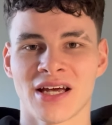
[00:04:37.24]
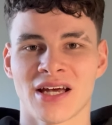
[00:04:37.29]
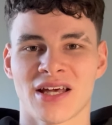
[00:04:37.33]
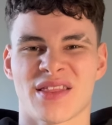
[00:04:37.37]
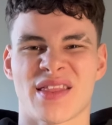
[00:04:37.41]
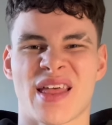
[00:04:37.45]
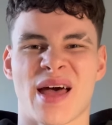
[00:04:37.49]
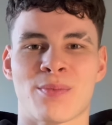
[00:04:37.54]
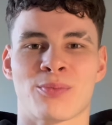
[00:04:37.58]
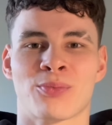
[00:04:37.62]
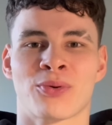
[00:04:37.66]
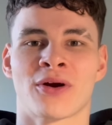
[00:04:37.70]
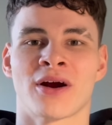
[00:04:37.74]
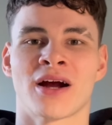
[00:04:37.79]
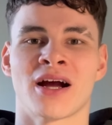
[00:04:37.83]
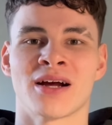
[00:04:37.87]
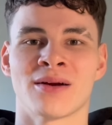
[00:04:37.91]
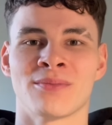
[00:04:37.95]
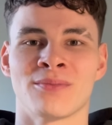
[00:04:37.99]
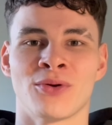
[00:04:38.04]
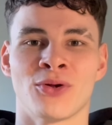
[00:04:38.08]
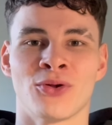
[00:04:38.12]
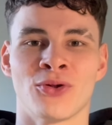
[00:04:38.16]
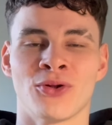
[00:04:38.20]
that
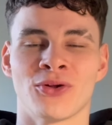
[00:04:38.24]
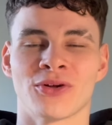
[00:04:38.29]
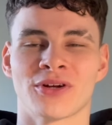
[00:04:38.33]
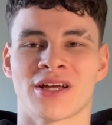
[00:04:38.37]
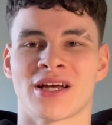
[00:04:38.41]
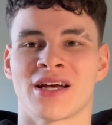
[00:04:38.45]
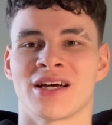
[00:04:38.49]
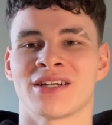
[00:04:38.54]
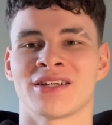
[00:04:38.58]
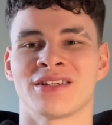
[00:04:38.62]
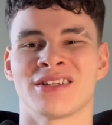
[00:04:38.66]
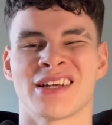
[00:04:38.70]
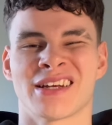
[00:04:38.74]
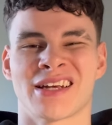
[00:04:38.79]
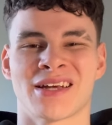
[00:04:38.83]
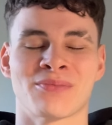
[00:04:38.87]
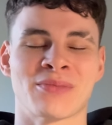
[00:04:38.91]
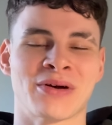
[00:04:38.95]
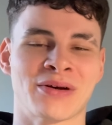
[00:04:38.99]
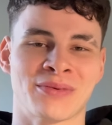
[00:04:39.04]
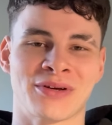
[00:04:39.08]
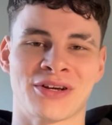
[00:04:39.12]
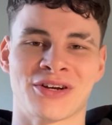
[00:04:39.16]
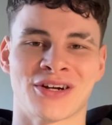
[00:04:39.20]
primal kind of, like, it
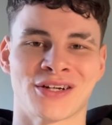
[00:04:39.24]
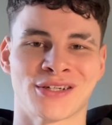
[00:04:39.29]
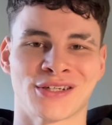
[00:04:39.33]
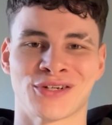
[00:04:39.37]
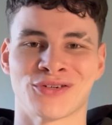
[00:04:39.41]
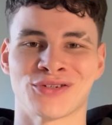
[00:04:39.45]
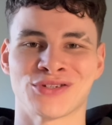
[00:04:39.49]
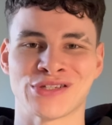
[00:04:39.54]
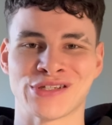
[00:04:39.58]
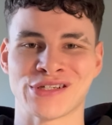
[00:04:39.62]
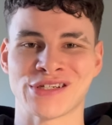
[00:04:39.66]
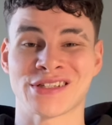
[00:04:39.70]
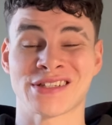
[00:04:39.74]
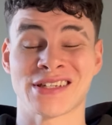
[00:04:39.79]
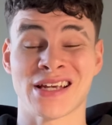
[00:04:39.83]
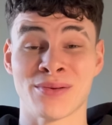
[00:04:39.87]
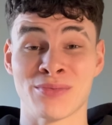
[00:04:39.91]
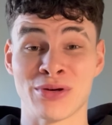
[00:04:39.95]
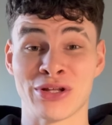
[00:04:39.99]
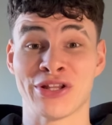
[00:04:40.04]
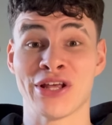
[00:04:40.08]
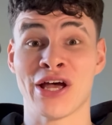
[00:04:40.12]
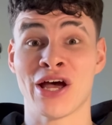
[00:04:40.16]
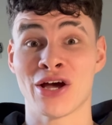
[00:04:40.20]
might be kind of cringy to say,
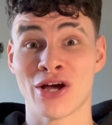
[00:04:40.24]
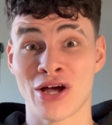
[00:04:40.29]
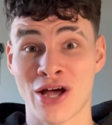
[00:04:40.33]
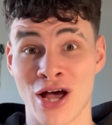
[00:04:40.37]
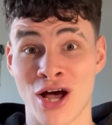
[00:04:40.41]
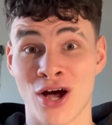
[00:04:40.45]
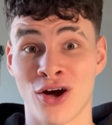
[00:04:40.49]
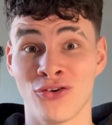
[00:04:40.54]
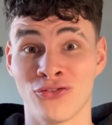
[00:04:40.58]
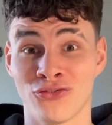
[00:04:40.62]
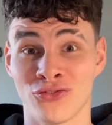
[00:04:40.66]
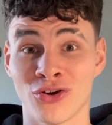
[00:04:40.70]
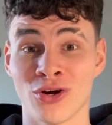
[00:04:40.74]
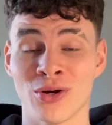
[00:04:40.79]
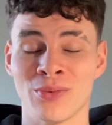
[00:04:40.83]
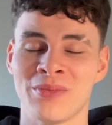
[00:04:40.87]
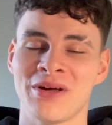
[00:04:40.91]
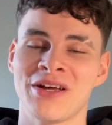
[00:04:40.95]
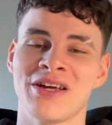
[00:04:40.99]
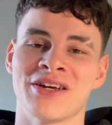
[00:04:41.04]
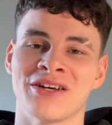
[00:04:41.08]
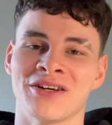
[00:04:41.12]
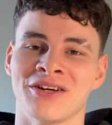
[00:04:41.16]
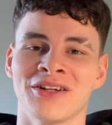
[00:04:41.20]
but that alpha
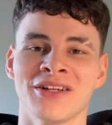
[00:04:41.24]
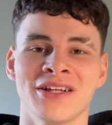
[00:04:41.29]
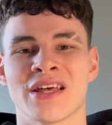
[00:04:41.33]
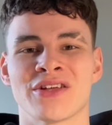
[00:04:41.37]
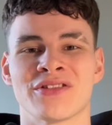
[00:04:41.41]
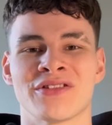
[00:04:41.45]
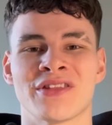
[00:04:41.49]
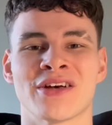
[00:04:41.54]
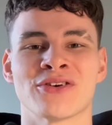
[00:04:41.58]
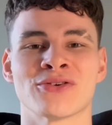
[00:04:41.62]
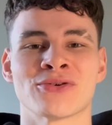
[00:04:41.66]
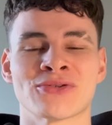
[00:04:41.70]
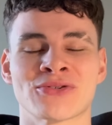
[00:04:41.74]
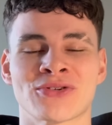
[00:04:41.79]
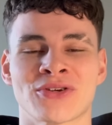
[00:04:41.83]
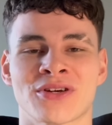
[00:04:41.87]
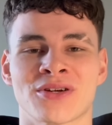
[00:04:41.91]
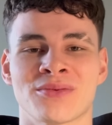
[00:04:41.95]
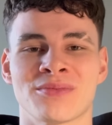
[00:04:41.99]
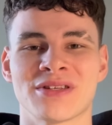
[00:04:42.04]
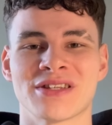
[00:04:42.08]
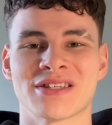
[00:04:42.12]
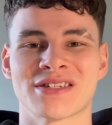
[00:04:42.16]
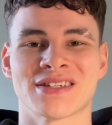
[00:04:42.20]
male, those are
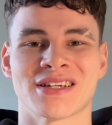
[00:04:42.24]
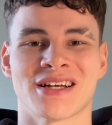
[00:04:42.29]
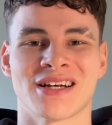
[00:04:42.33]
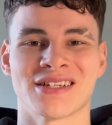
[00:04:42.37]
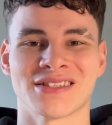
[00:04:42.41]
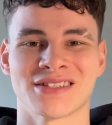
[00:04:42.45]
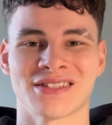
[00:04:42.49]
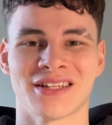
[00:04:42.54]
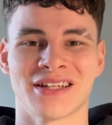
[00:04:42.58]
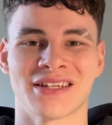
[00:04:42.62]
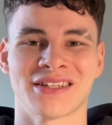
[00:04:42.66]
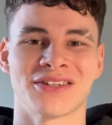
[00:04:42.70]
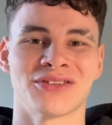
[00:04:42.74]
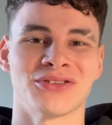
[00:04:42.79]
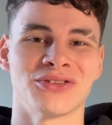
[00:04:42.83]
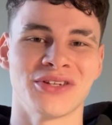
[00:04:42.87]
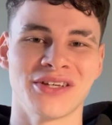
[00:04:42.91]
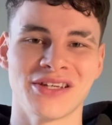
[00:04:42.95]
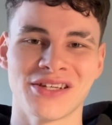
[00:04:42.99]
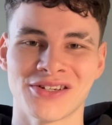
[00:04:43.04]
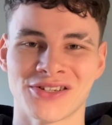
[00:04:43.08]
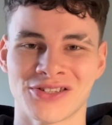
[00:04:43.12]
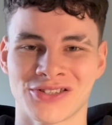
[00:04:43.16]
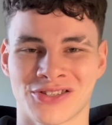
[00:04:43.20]
going to be the signs of like the
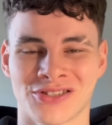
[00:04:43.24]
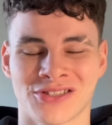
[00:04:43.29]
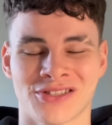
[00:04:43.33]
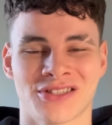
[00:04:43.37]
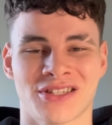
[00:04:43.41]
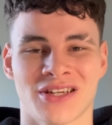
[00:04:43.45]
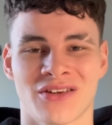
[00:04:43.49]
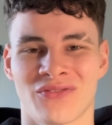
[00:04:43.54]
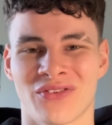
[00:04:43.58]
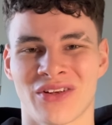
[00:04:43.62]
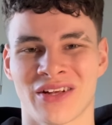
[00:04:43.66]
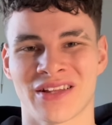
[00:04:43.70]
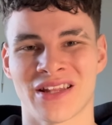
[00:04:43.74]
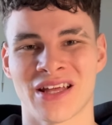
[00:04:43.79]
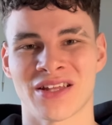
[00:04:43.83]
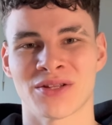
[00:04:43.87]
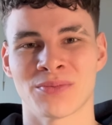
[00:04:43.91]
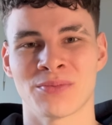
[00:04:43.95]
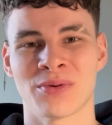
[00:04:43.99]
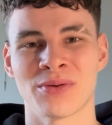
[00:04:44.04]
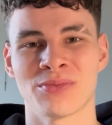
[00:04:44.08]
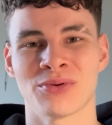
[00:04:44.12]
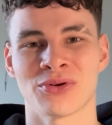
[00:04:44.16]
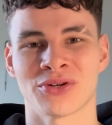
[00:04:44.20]
leaders and stuff like that. The
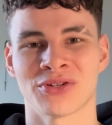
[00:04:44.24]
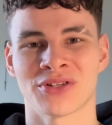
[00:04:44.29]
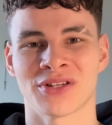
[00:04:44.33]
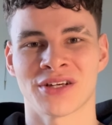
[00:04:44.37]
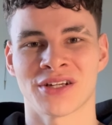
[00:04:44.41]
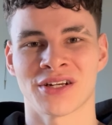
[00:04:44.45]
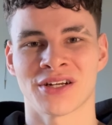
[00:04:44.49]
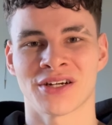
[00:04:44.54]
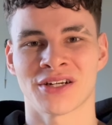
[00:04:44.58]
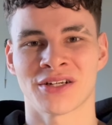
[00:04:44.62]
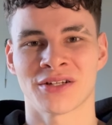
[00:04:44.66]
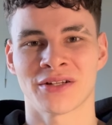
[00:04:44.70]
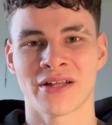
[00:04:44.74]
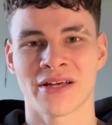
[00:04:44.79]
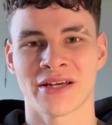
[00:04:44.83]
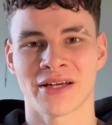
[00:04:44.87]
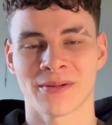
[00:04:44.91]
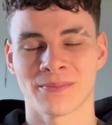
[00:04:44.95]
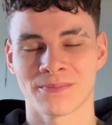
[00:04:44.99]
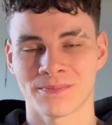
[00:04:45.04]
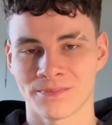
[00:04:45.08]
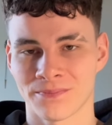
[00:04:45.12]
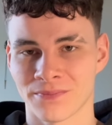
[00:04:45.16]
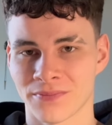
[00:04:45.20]
people they're going to like
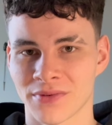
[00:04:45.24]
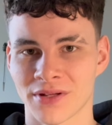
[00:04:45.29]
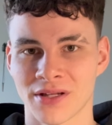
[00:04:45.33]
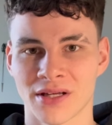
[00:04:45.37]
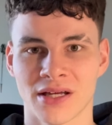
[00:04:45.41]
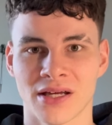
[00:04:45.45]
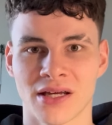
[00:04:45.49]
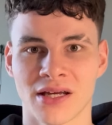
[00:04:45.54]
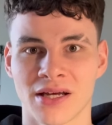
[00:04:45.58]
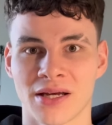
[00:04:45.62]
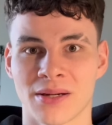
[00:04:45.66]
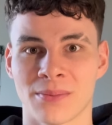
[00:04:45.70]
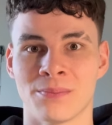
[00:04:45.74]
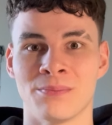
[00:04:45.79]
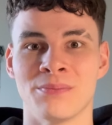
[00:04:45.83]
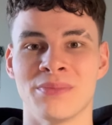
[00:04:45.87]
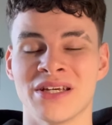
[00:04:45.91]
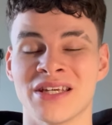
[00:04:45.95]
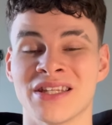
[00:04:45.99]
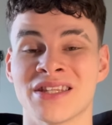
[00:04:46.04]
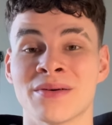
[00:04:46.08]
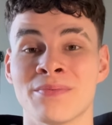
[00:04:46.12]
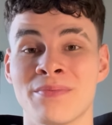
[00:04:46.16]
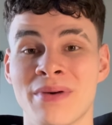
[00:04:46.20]

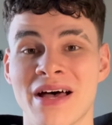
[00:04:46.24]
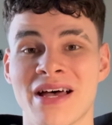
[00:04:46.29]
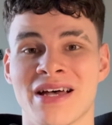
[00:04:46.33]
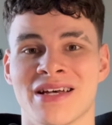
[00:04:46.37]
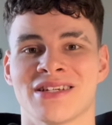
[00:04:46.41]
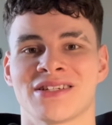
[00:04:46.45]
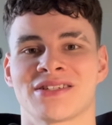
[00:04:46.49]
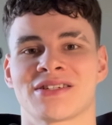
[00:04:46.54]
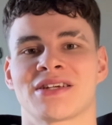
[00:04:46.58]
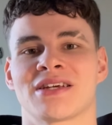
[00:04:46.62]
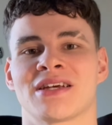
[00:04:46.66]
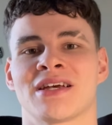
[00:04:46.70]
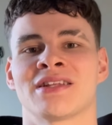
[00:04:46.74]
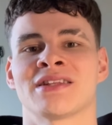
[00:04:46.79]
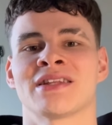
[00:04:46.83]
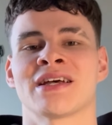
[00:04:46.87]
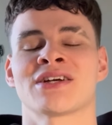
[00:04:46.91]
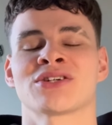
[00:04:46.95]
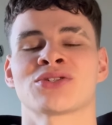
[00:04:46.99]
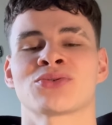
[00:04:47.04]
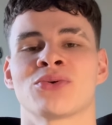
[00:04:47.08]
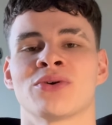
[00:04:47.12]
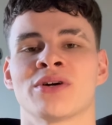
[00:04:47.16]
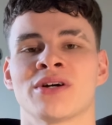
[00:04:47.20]
be the best, and
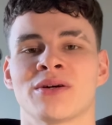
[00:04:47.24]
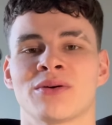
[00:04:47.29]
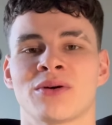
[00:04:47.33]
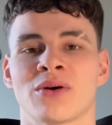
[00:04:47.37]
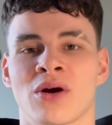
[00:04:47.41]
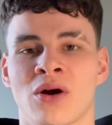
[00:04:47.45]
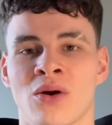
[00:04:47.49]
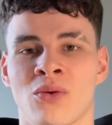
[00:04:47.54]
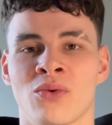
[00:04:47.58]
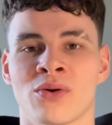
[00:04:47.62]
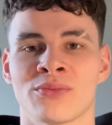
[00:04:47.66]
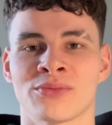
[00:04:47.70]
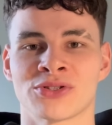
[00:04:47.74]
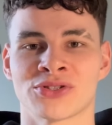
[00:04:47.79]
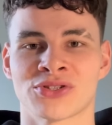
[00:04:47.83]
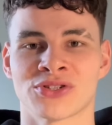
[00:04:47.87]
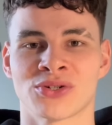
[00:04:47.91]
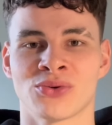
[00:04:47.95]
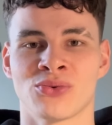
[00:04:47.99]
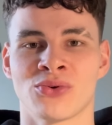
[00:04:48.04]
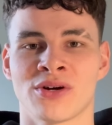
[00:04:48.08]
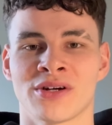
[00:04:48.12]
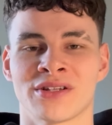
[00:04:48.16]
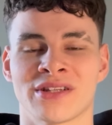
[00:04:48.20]
that's what a woman's going
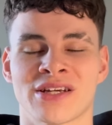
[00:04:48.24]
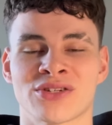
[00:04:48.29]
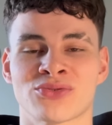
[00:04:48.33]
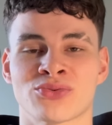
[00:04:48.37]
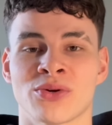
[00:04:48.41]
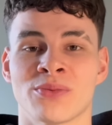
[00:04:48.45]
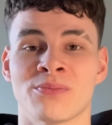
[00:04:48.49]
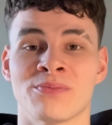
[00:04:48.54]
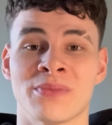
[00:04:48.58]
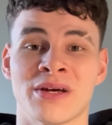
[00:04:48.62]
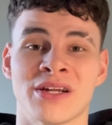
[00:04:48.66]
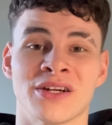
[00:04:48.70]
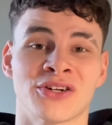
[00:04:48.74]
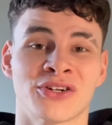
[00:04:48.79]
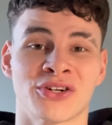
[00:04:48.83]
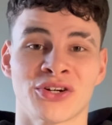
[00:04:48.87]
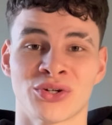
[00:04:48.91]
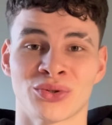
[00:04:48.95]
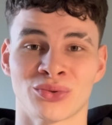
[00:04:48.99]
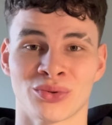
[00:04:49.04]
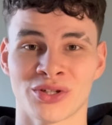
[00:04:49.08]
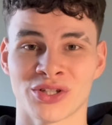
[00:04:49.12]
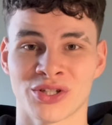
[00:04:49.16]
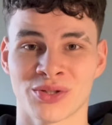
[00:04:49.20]
to want. That's what men are going
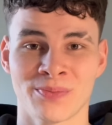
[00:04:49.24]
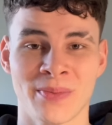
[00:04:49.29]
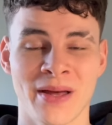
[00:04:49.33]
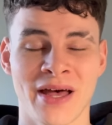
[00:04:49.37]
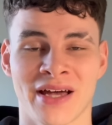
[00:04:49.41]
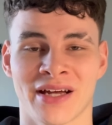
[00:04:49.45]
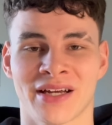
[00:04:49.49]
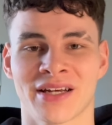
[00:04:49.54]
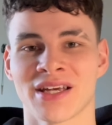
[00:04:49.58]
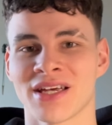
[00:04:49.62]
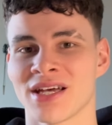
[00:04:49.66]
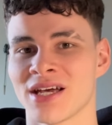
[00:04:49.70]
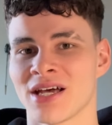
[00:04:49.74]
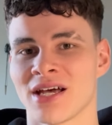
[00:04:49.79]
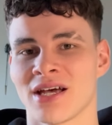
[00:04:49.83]
to respect.